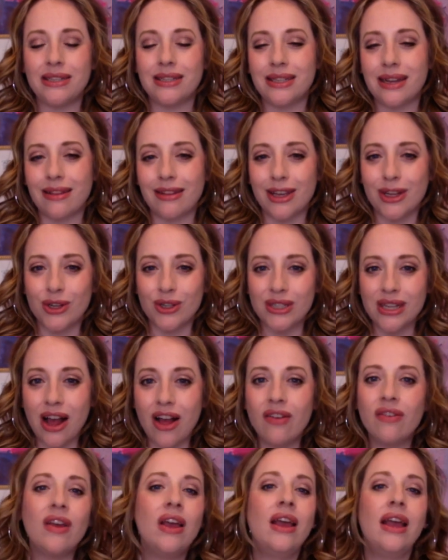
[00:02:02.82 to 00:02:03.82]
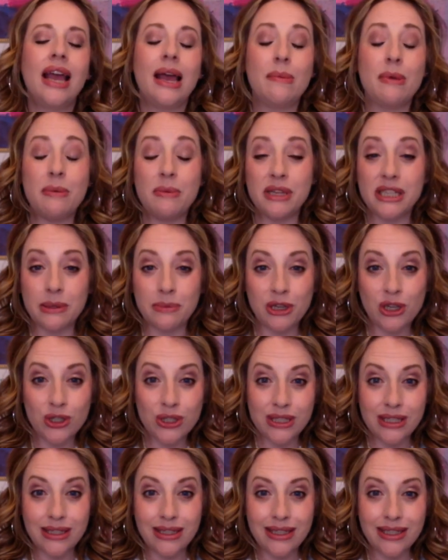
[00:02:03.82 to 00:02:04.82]
sound like yourself and maybe some of your
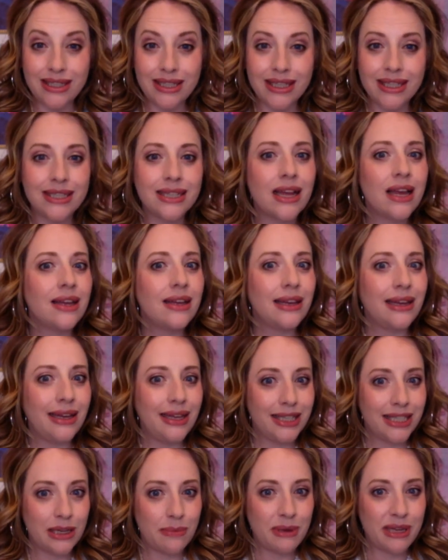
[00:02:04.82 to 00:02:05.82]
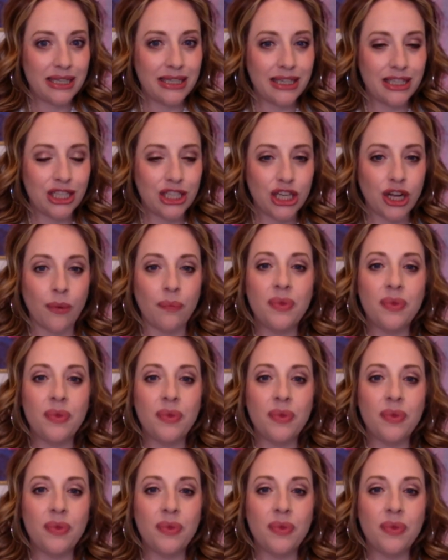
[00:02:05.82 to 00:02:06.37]
statistics. Easy peasy to do.